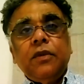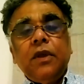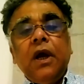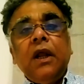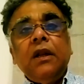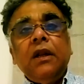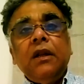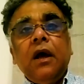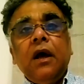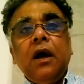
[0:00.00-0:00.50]

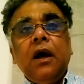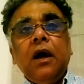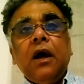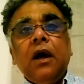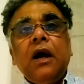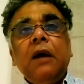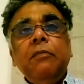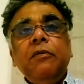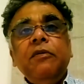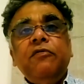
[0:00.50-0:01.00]
And
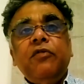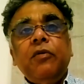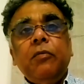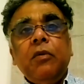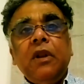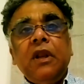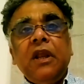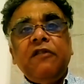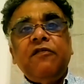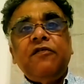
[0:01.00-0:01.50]
coming from
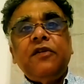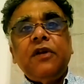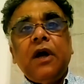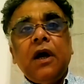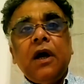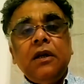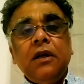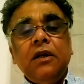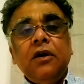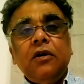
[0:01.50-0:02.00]
a left
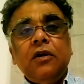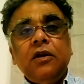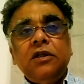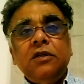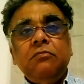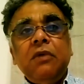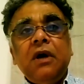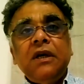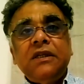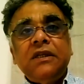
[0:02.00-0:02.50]

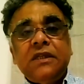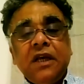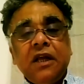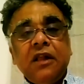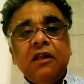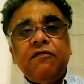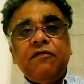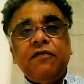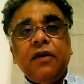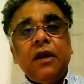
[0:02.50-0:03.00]
ideology
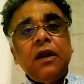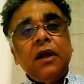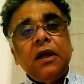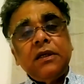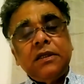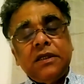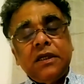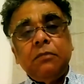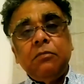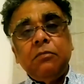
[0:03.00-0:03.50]
myself, and I
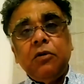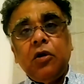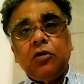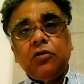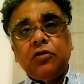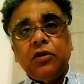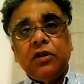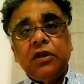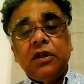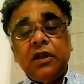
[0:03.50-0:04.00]
still
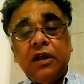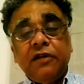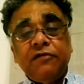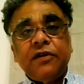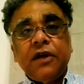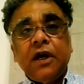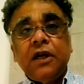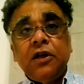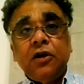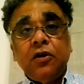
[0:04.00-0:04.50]
belong to the
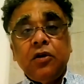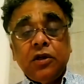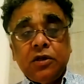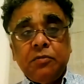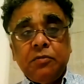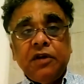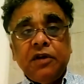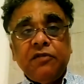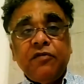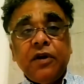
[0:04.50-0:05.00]
left
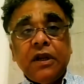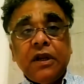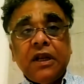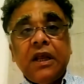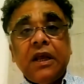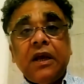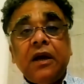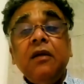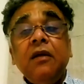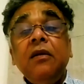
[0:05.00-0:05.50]
ideology, make it very
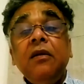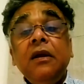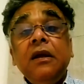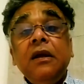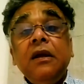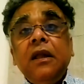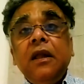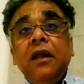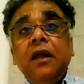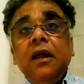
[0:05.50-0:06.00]
clear,
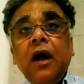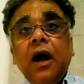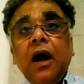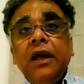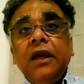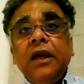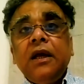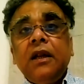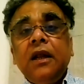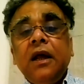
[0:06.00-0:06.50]

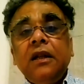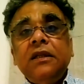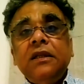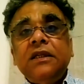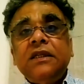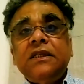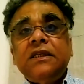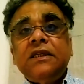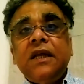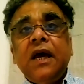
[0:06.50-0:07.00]
I can
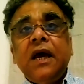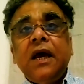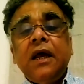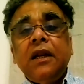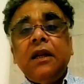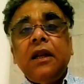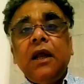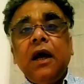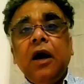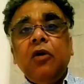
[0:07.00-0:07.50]

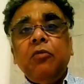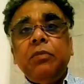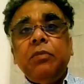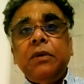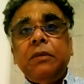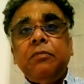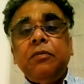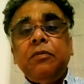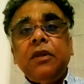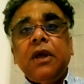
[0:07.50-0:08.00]
understand how
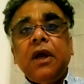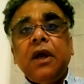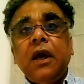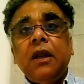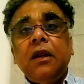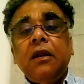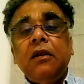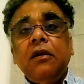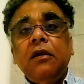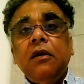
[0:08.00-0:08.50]
people
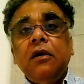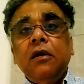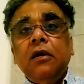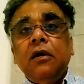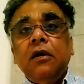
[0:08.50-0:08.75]
can